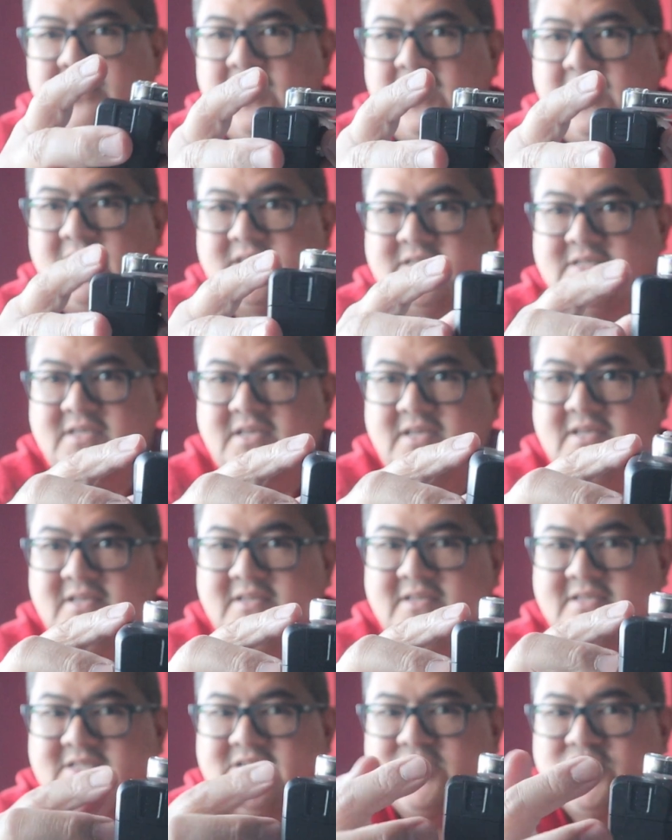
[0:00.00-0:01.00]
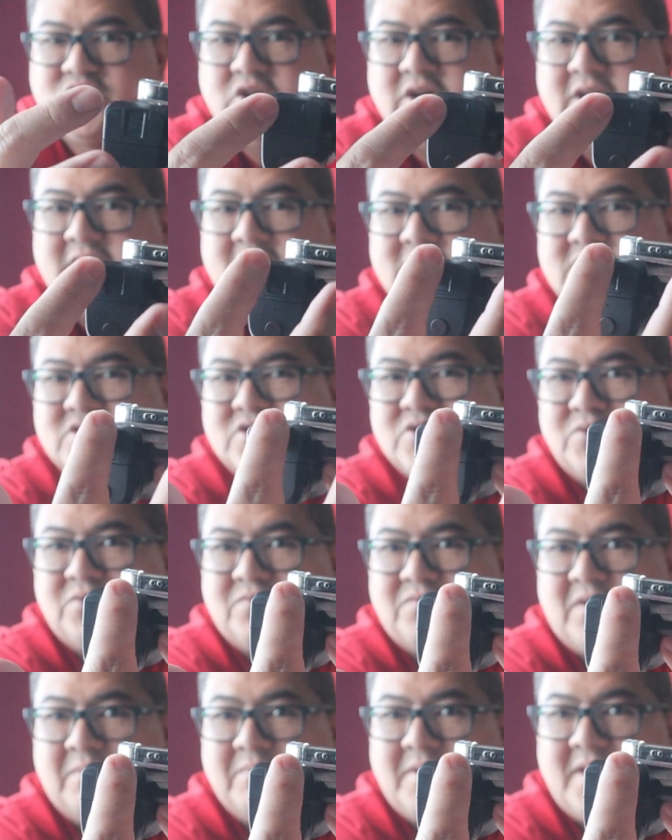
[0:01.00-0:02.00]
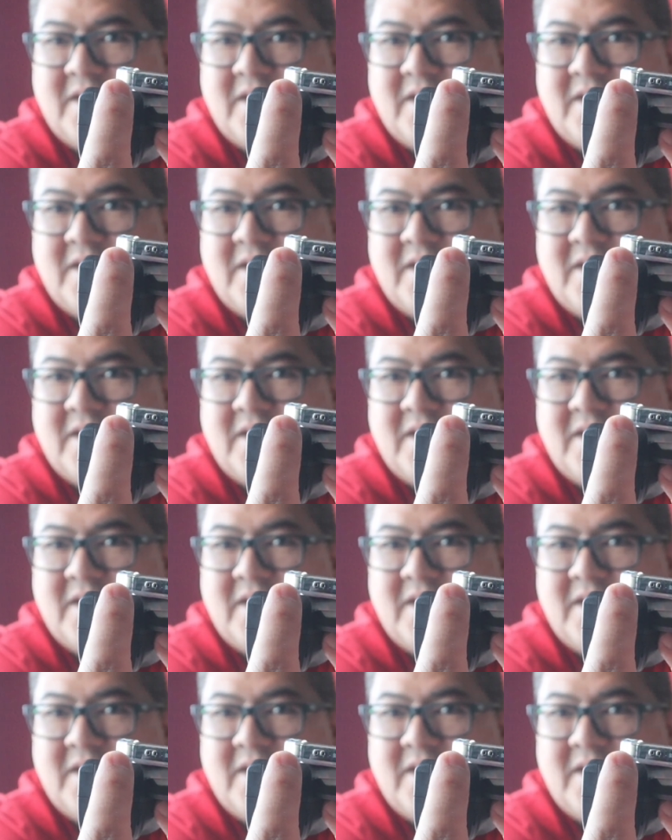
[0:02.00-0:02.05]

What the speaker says: it's straight through from